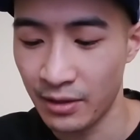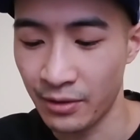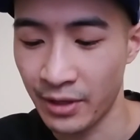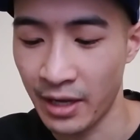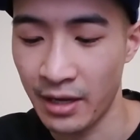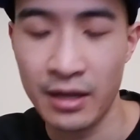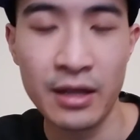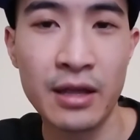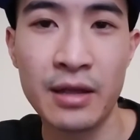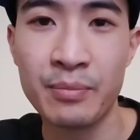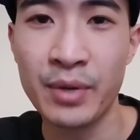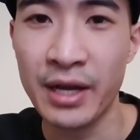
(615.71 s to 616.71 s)
Okay,
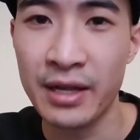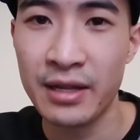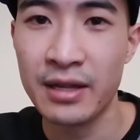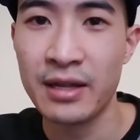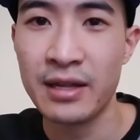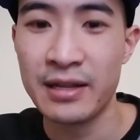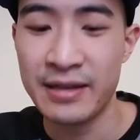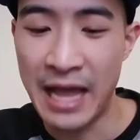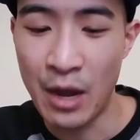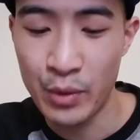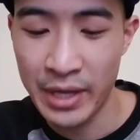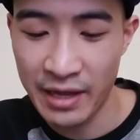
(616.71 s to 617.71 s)
but
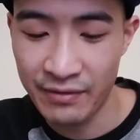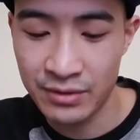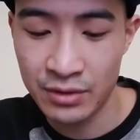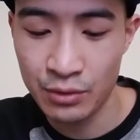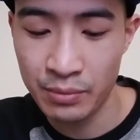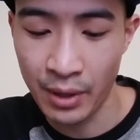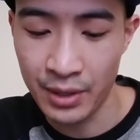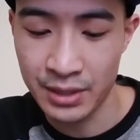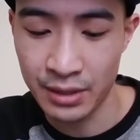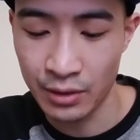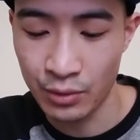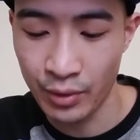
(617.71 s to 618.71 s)
now we have 2
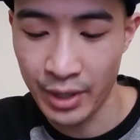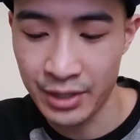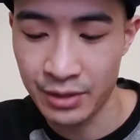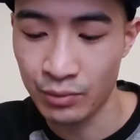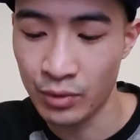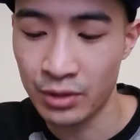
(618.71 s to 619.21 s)
parts of the equation.